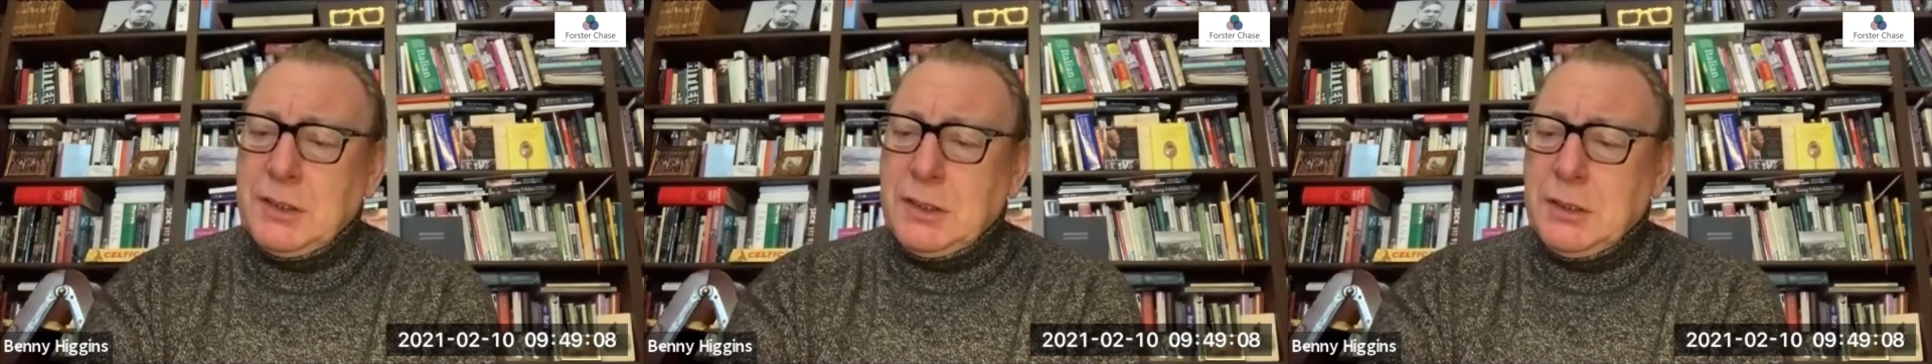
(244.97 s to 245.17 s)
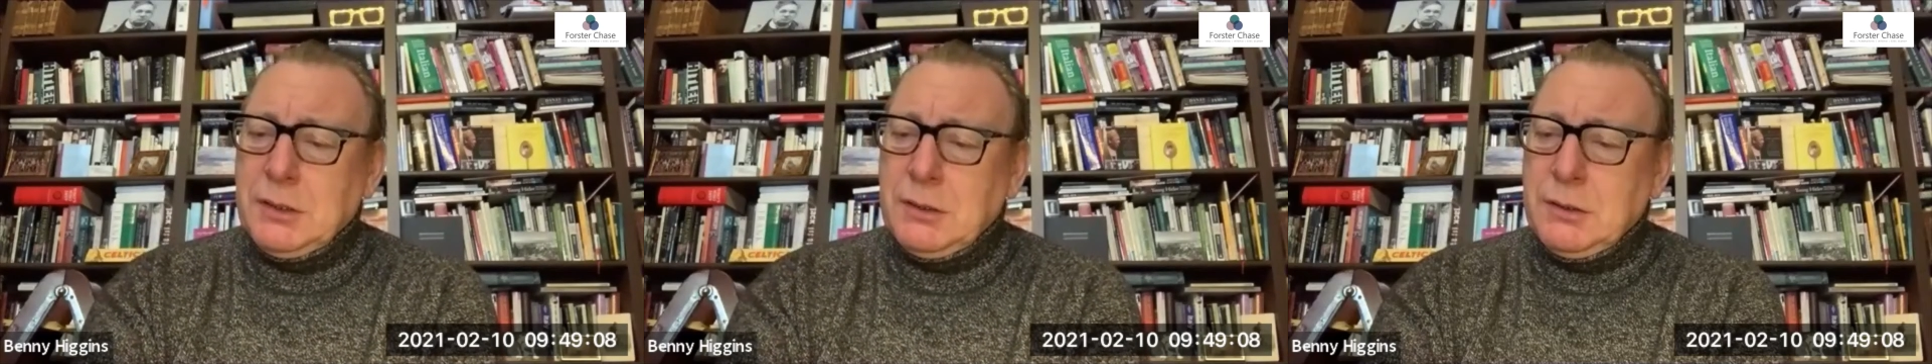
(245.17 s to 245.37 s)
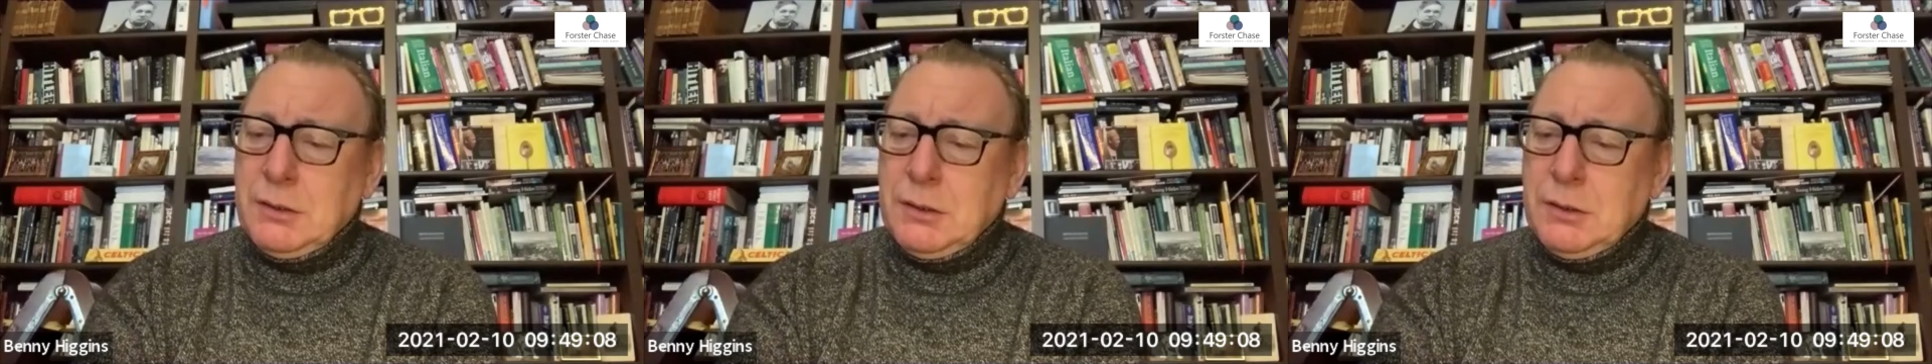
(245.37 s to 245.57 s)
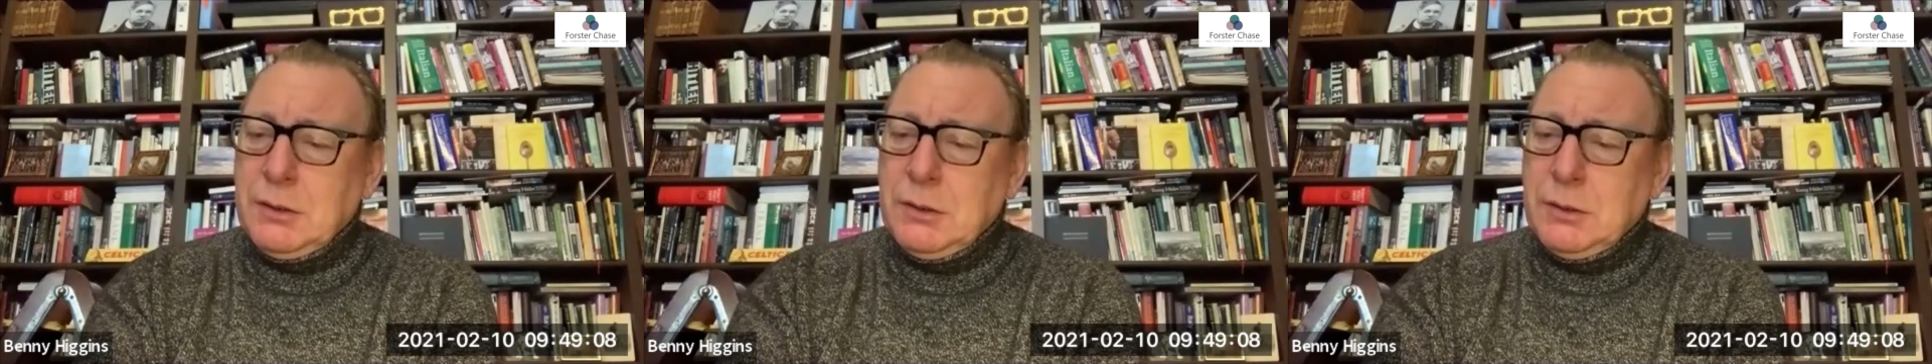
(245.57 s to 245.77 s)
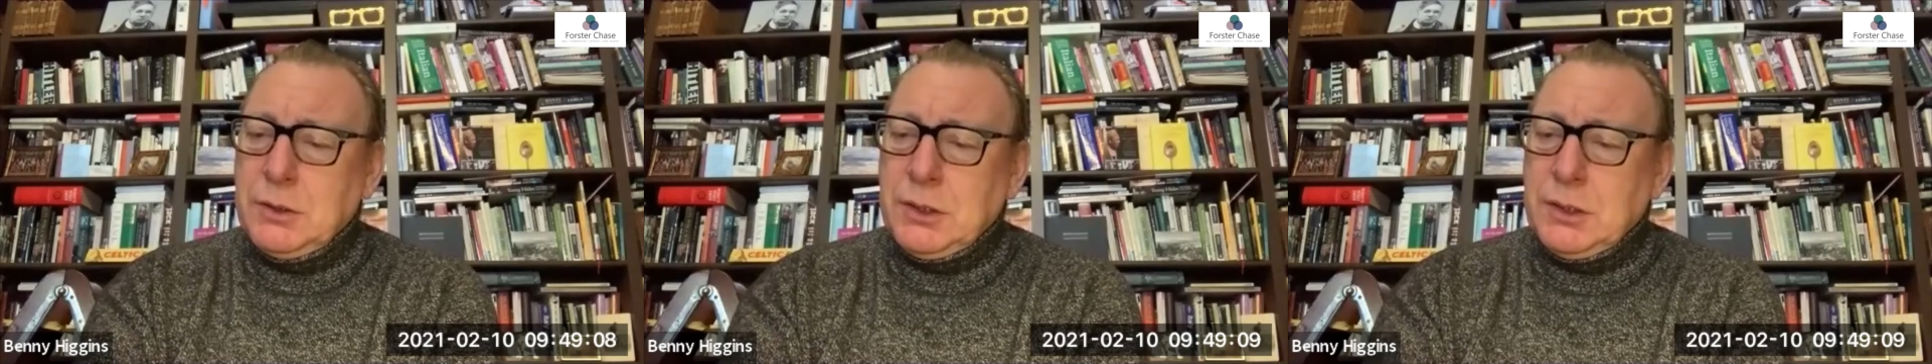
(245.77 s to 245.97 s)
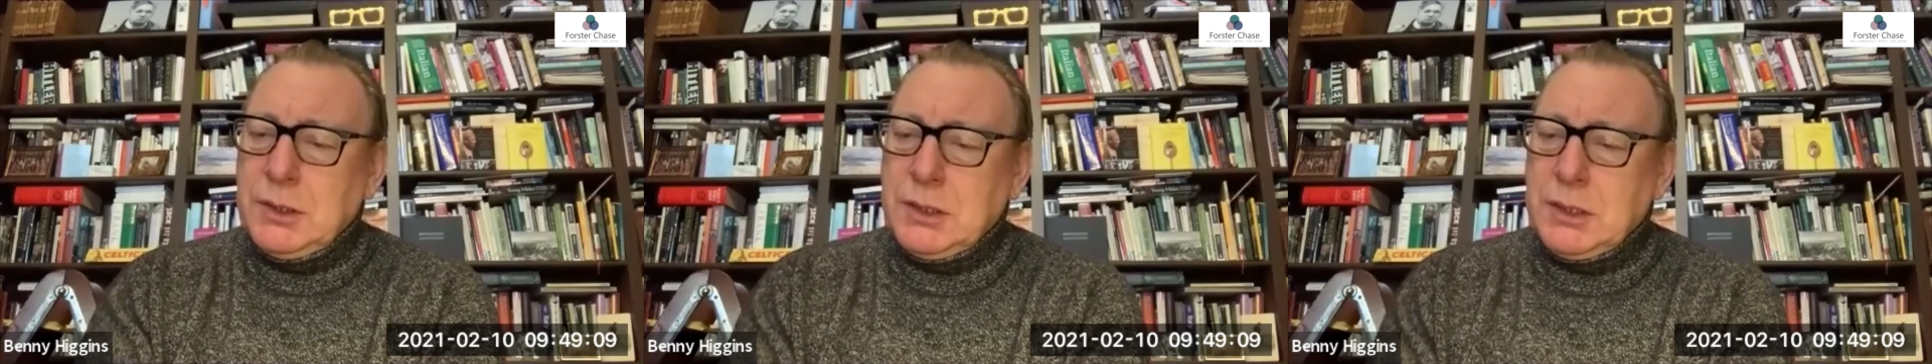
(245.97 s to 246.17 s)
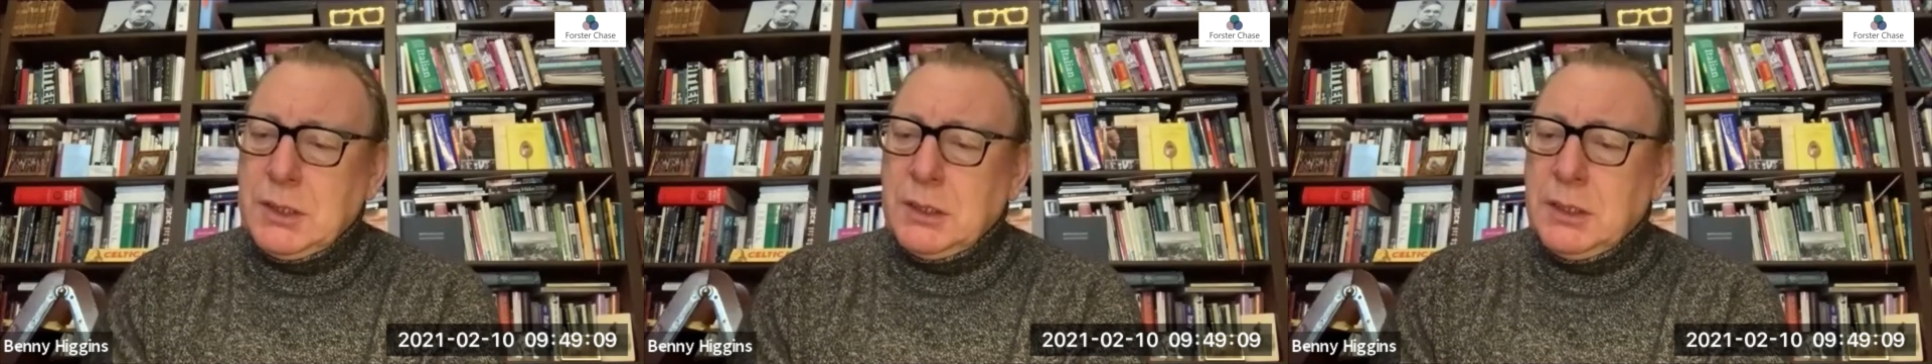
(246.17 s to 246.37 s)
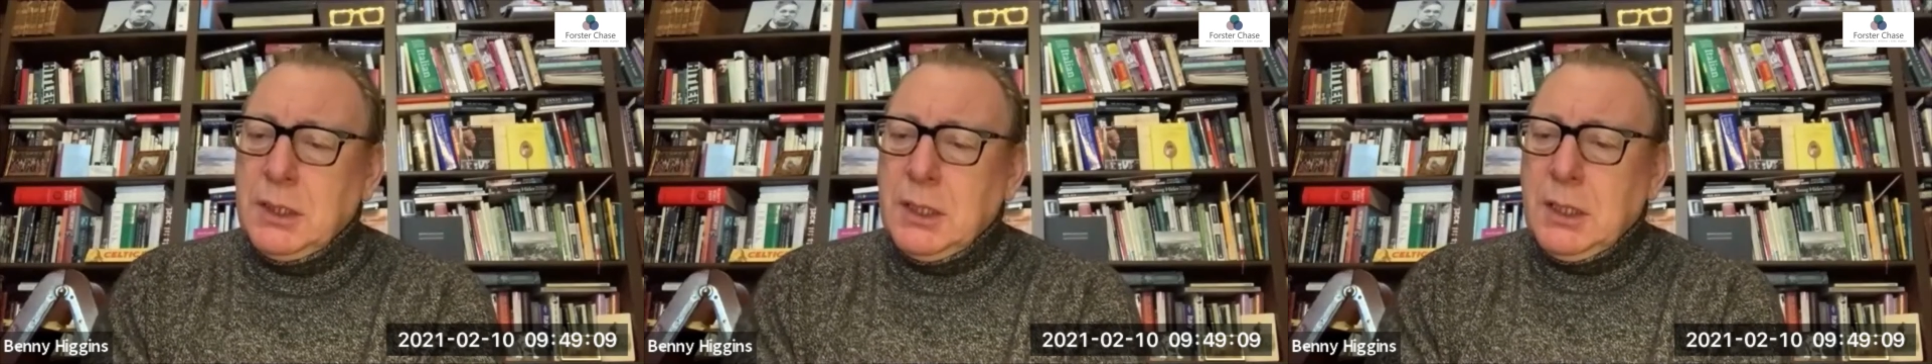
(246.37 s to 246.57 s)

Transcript: to notice that